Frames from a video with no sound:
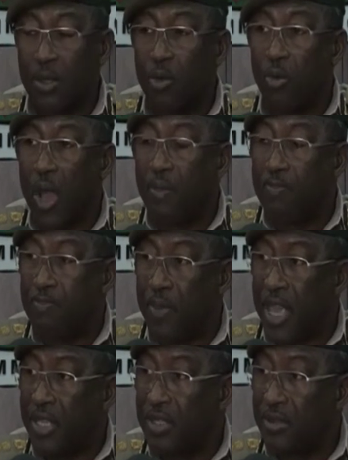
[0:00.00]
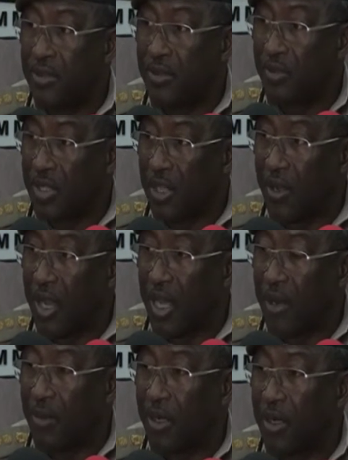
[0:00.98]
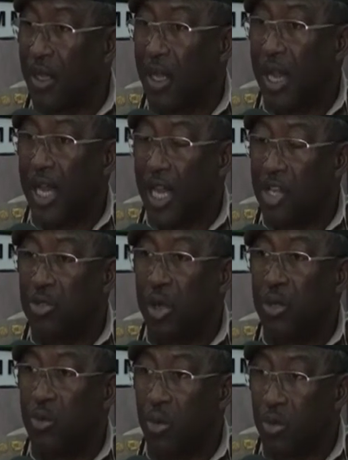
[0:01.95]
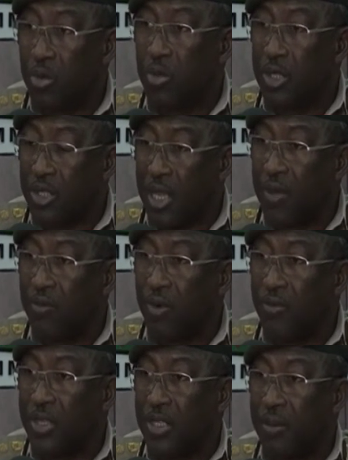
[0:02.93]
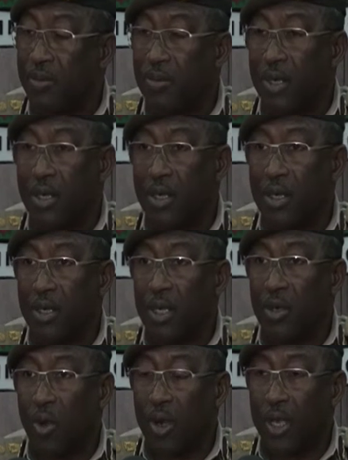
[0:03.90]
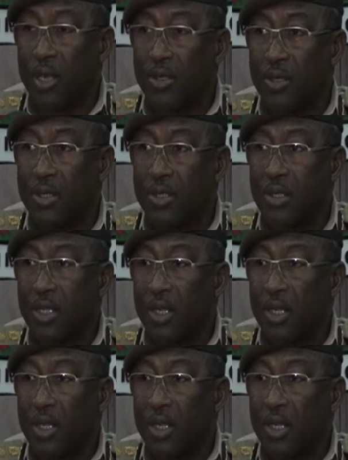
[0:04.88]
web-based visa on arrival. And I assure you will do the same for visa in all countries.